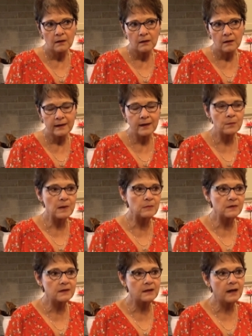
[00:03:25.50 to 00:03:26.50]
I can't remember
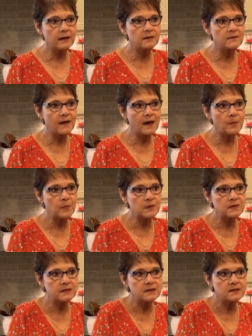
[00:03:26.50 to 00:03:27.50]
the kind of apples
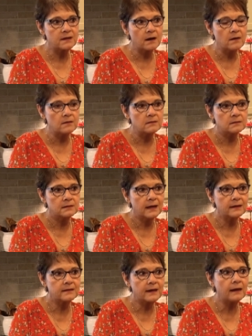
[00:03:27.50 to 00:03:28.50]
these are.
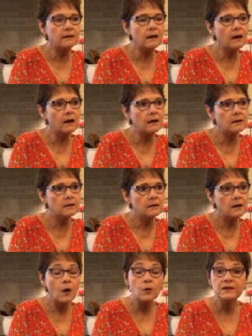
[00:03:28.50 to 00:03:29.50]
Not Gala.
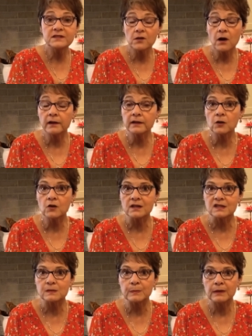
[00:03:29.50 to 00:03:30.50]
Oh, these are
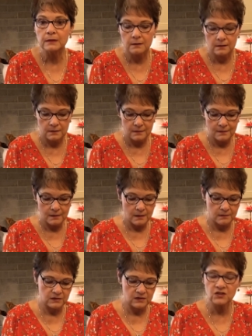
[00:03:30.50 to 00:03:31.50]
Honeycrisp.
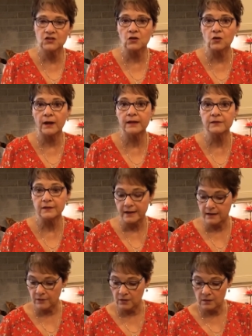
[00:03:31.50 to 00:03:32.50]
Such a great
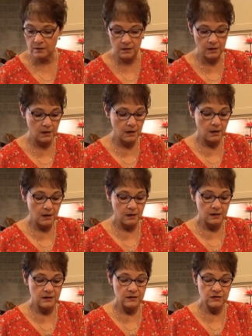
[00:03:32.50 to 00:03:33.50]
flavor.
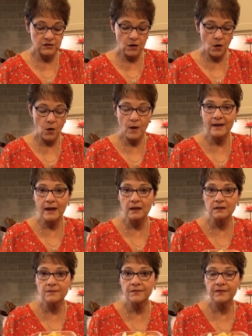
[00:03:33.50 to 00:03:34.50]
So
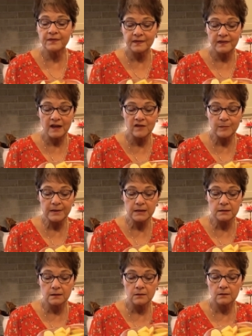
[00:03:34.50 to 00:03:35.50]
again, they've
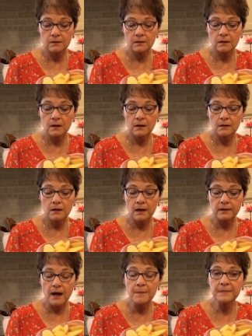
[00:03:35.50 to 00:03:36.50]
been cut
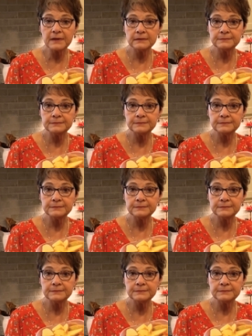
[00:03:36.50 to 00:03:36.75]
up.